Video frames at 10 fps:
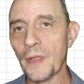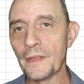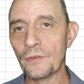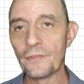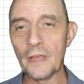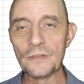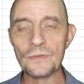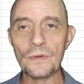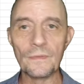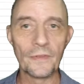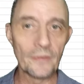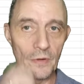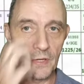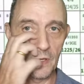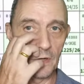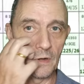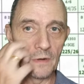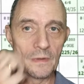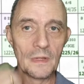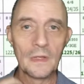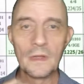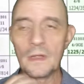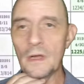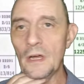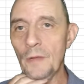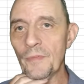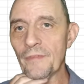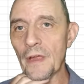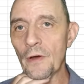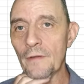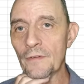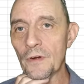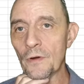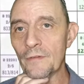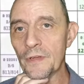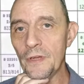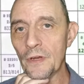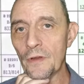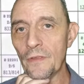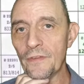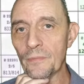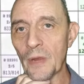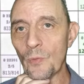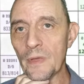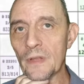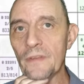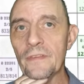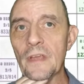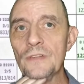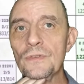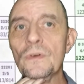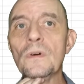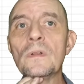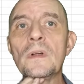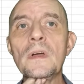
like your schedule. So here, if I hover over here, this is my weekly schedule.